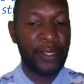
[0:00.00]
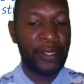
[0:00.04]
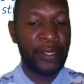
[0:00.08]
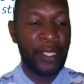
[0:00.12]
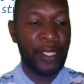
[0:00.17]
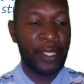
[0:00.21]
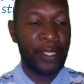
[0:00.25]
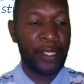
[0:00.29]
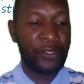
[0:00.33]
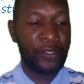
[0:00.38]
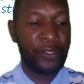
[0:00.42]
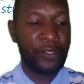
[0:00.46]

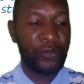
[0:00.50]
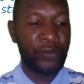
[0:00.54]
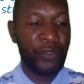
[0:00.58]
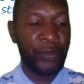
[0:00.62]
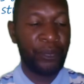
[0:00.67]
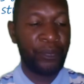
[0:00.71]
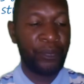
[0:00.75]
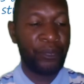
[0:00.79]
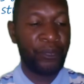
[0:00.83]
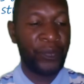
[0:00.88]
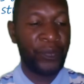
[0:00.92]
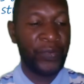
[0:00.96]
stream.
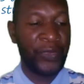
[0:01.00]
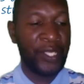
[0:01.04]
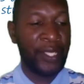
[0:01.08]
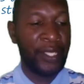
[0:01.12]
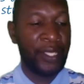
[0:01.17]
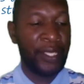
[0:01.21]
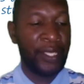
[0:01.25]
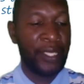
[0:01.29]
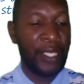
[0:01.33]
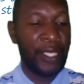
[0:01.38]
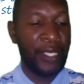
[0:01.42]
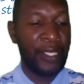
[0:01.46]

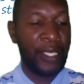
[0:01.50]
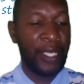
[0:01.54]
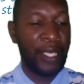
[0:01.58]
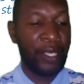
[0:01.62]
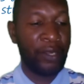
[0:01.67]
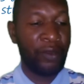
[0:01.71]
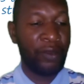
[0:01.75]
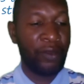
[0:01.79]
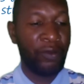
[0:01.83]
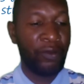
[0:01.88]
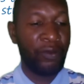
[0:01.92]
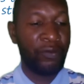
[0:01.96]
Then lack
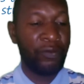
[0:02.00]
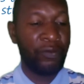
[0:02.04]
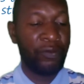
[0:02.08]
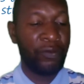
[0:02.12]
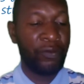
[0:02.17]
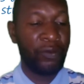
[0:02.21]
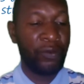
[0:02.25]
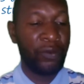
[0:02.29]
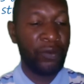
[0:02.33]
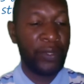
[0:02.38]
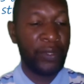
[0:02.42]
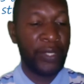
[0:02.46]

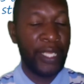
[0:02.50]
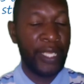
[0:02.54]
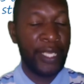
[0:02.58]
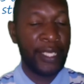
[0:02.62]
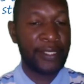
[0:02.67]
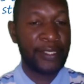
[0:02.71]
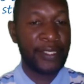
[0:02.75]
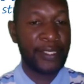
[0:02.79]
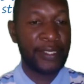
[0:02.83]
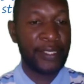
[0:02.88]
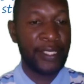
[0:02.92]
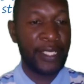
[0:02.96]
of
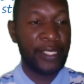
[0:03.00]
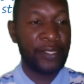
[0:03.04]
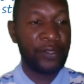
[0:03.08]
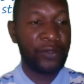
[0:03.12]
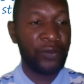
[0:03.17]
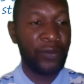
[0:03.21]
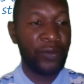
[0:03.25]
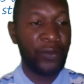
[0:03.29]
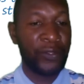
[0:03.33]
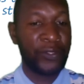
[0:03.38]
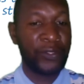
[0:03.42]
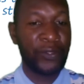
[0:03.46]
exercise will
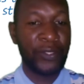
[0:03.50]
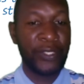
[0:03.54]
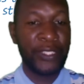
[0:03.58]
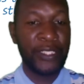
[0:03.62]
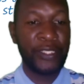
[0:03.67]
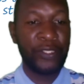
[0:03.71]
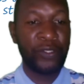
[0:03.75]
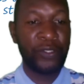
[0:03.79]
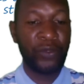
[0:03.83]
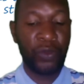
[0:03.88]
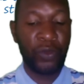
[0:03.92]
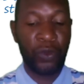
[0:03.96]
also lead
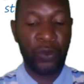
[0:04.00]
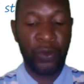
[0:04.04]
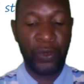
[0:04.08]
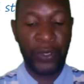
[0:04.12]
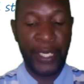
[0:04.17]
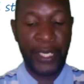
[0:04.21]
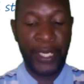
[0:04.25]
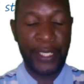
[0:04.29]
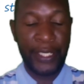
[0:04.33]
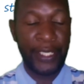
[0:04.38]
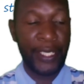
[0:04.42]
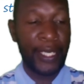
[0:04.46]
to
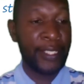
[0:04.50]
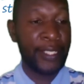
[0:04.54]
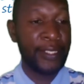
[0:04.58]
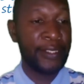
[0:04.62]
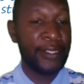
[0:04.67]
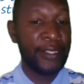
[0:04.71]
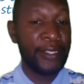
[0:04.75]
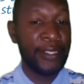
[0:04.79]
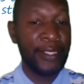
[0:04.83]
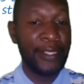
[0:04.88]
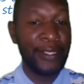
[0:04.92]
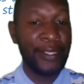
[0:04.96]
coronary heart
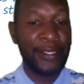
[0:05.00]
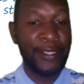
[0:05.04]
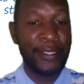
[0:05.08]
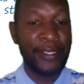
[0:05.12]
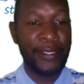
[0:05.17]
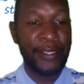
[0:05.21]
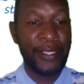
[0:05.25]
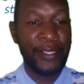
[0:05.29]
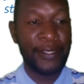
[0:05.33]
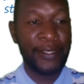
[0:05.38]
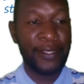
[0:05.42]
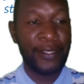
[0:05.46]

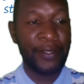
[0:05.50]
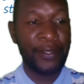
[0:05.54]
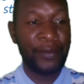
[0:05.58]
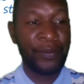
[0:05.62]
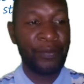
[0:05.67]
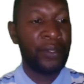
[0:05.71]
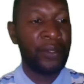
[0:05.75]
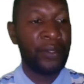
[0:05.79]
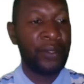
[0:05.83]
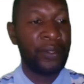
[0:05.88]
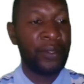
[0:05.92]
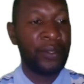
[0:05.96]
disease.
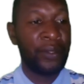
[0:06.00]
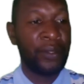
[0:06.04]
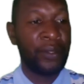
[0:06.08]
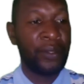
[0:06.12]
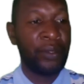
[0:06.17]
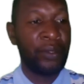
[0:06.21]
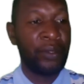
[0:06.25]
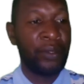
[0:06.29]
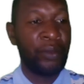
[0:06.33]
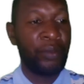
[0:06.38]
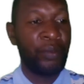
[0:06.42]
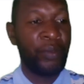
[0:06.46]

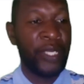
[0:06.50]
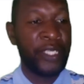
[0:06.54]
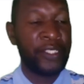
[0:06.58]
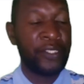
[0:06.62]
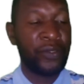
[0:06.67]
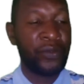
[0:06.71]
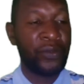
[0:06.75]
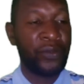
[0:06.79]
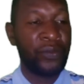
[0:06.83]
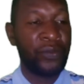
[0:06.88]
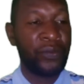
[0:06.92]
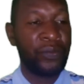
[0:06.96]
Part
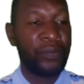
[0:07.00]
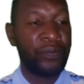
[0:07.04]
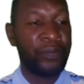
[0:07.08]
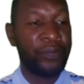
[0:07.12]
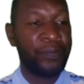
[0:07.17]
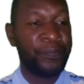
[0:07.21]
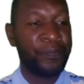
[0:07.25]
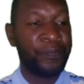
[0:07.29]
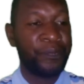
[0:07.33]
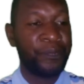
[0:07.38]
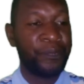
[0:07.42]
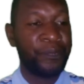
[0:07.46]
2.
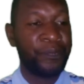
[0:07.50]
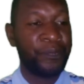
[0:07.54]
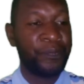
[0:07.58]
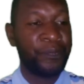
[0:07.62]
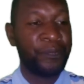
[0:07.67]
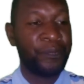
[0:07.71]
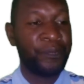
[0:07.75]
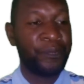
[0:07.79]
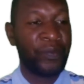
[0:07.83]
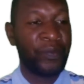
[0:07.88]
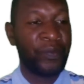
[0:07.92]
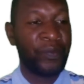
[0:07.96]

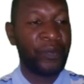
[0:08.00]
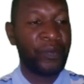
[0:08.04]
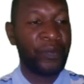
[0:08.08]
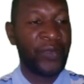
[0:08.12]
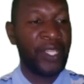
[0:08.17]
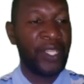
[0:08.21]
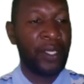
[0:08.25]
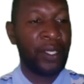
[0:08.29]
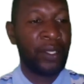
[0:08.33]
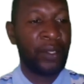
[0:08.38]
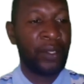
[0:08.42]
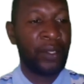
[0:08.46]

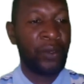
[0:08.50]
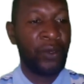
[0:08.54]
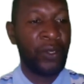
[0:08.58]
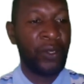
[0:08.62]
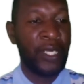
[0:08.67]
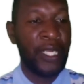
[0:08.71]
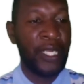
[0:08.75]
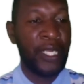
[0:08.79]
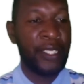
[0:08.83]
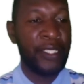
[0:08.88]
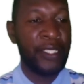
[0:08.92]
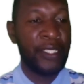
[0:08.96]

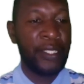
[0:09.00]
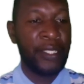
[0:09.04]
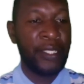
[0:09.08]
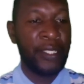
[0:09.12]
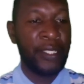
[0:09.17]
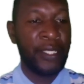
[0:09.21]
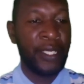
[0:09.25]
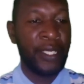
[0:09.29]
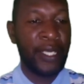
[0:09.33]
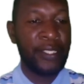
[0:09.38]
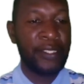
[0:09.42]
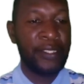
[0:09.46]
Coronary
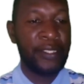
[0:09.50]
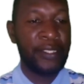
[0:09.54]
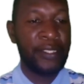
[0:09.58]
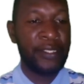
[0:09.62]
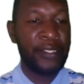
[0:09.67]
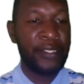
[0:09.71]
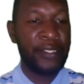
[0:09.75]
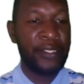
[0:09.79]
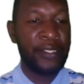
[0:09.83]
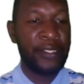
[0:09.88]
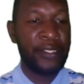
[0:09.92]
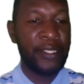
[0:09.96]
heart
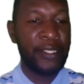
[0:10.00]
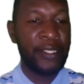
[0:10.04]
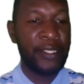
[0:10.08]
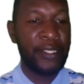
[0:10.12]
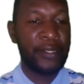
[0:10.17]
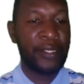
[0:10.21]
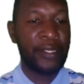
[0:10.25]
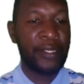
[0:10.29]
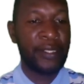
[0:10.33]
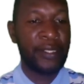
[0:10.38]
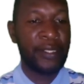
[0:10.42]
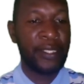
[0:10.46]
disease
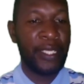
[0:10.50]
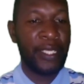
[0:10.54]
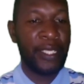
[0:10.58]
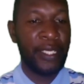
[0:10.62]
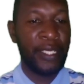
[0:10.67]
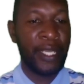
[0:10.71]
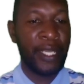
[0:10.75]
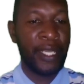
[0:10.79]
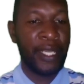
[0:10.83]
can actually